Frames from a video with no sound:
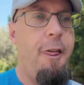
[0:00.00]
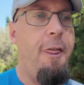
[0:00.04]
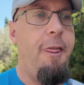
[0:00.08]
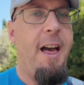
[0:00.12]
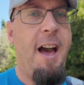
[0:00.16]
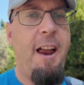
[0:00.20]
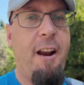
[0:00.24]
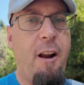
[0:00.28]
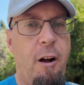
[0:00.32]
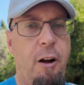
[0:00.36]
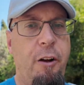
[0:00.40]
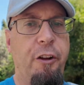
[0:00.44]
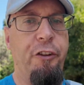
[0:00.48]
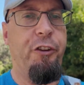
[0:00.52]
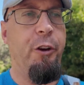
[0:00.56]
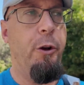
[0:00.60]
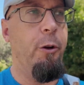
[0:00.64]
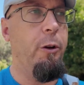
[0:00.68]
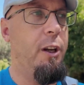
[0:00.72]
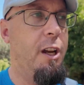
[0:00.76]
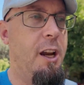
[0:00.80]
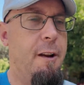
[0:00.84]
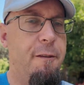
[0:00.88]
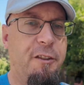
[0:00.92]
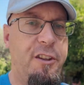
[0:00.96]
that
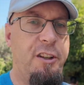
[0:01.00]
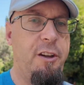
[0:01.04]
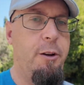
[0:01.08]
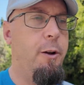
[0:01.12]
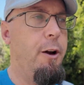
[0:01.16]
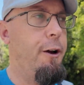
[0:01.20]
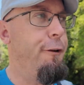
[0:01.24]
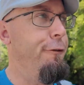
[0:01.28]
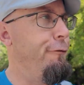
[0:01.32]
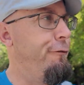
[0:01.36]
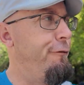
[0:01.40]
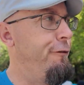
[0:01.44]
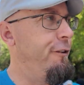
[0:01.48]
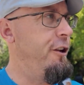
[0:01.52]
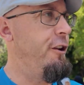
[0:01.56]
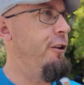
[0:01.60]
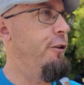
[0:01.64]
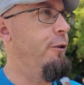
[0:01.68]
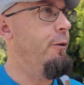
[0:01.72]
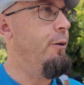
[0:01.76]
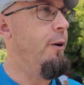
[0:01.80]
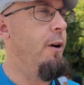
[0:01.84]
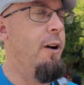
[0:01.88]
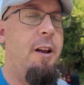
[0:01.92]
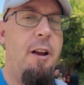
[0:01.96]
also gives you a
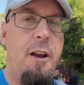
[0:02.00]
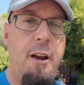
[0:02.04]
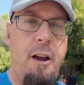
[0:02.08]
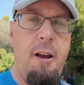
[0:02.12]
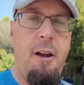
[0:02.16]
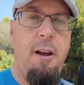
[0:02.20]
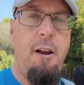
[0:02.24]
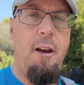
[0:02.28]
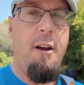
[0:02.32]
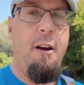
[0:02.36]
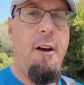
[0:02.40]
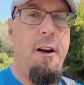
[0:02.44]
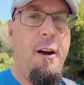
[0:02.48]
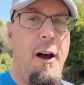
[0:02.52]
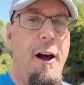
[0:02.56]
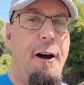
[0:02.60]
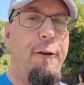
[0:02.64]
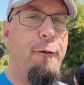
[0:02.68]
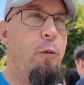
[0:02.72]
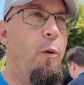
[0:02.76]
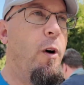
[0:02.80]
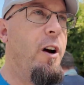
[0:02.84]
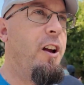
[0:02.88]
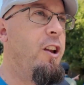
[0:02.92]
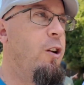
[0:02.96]
view
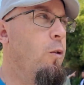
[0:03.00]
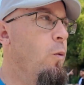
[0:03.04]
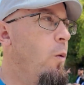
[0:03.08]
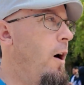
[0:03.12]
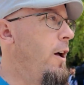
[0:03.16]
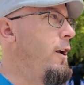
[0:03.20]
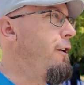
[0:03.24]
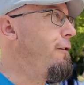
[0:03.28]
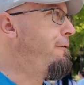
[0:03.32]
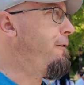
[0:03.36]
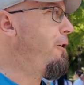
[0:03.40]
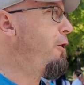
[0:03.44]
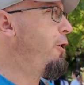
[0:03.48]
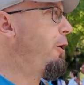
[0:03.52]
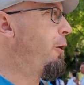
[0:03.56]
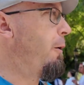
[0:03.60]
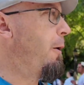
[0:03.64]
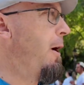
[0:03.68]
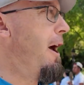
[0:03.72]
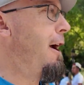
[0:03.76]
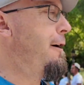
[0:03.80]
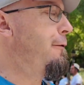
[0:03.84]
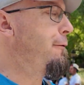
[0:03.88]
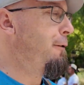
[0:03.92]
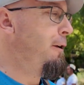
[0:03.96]
of what you want to
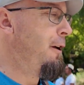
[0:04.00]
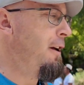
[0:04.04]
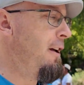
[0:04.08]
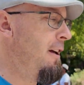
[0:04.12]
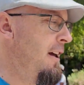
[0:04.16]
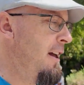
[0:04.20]
photograph.